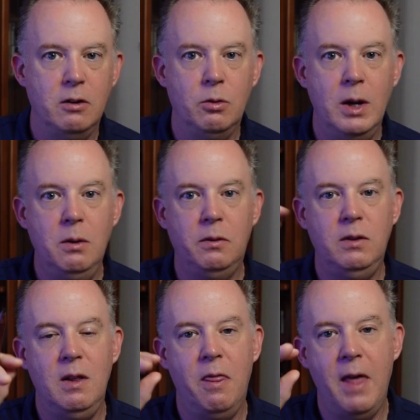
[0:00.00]
So I don't
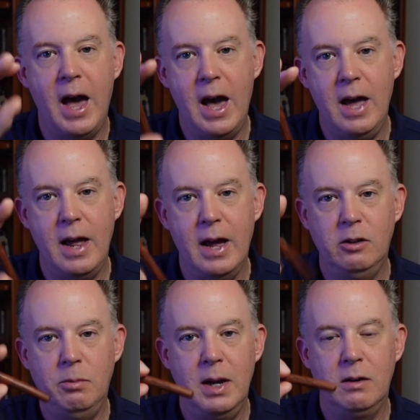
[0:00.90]
see that
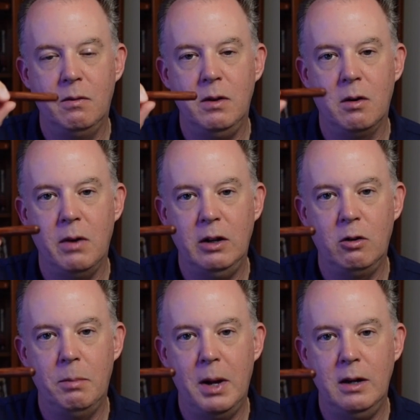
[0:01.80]
aspect of the eraser
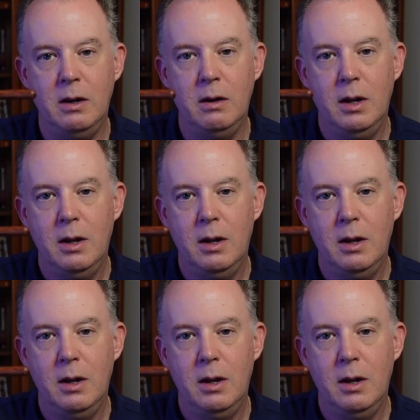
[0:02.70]
button